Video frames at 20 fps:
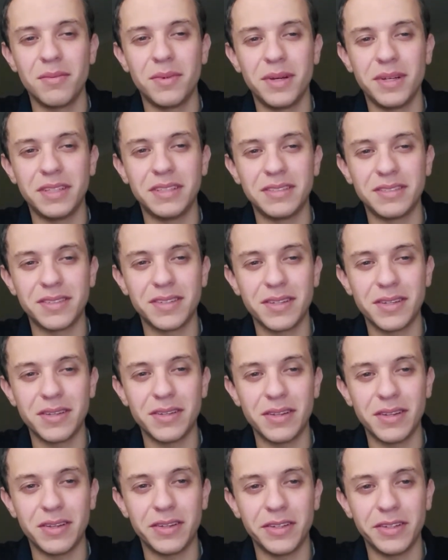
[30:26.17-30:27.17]
entire
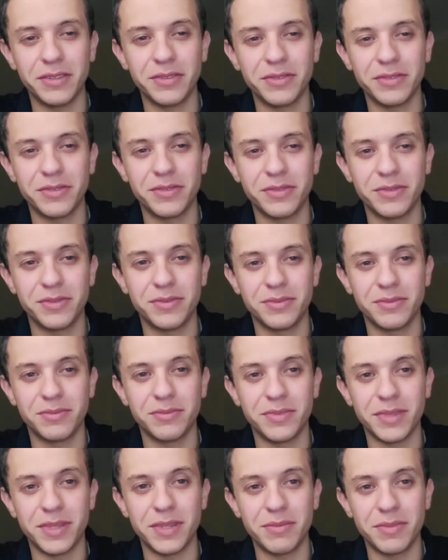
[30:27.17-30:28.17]
life
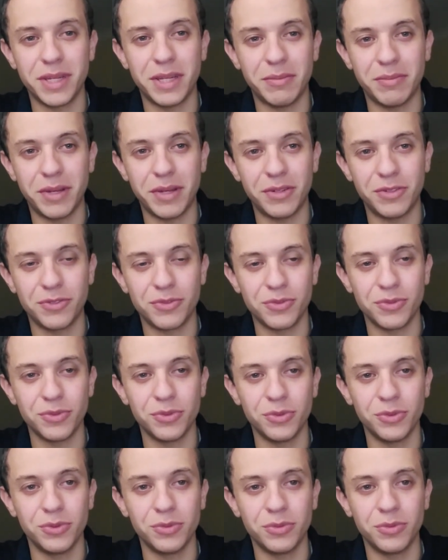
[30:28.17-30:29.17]
in my
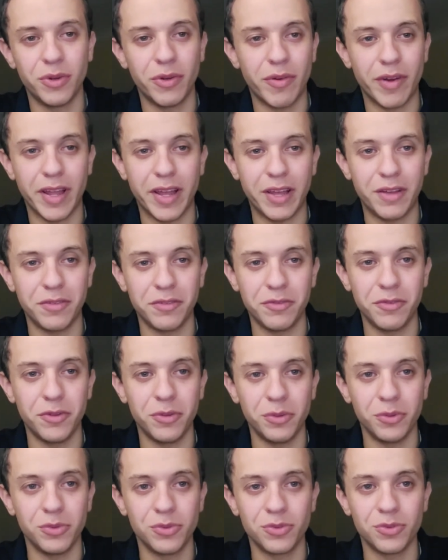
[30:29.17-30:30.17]
bedroom where I have
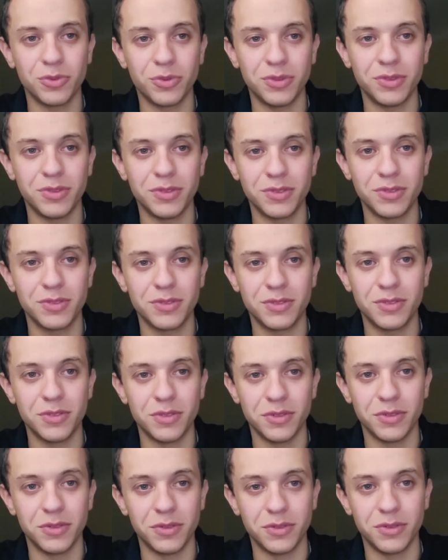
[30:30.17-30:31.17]
no choice
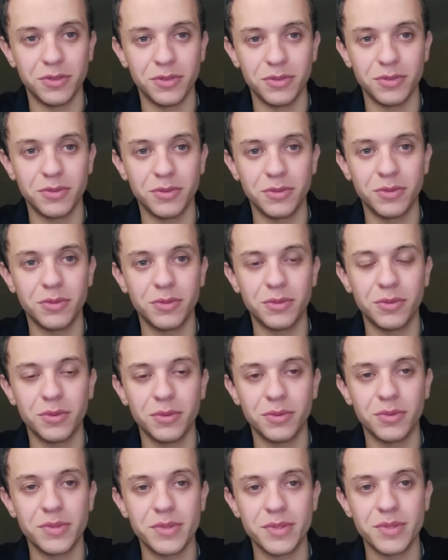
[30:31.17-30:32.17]
to
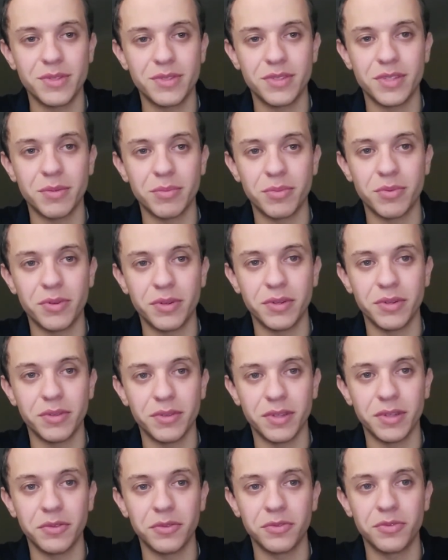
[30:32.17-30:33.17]
separate
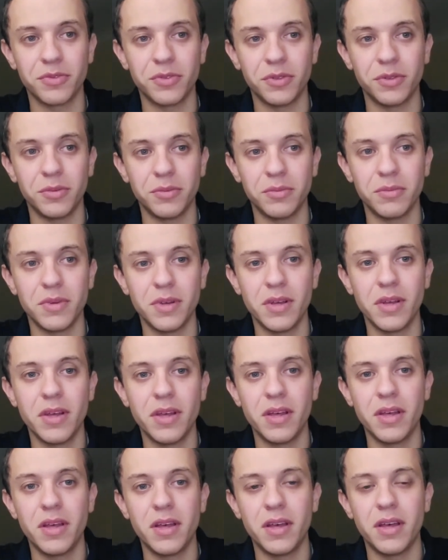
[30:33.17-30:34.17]
that from
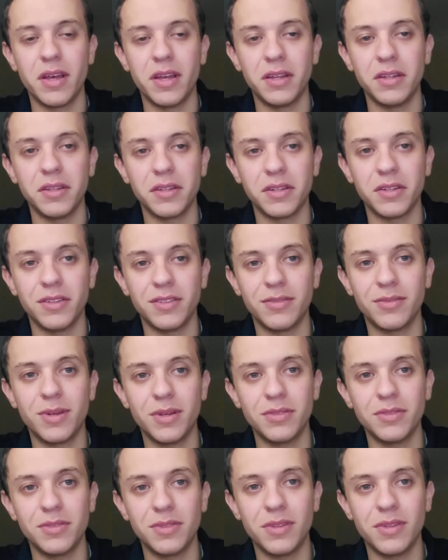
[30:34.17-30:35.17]
any kind of
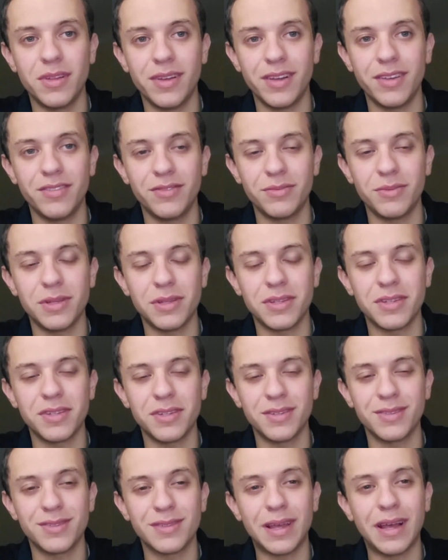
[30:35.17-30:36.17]
personal life
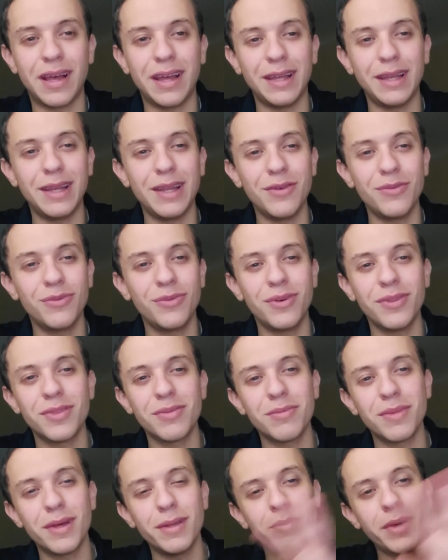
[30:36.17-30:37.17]
because I live with
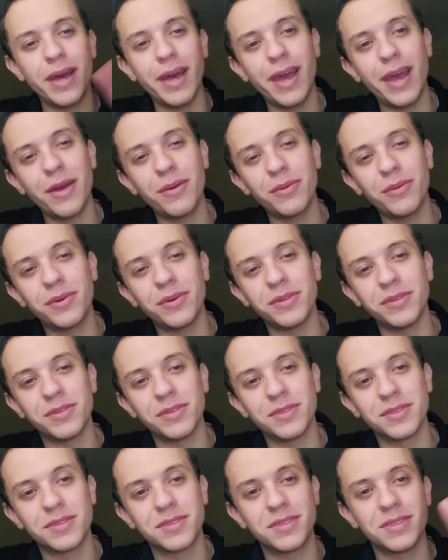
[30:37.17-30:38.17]
my
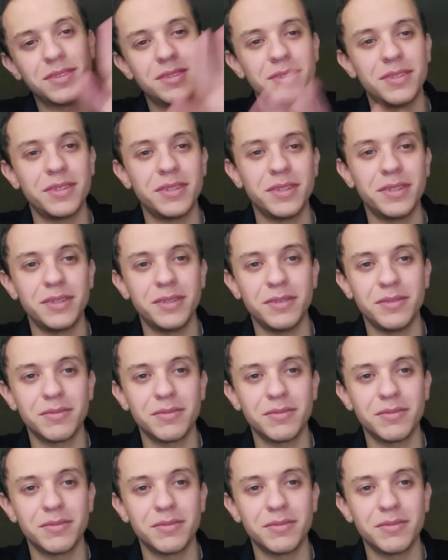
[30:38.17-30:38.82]
parents in a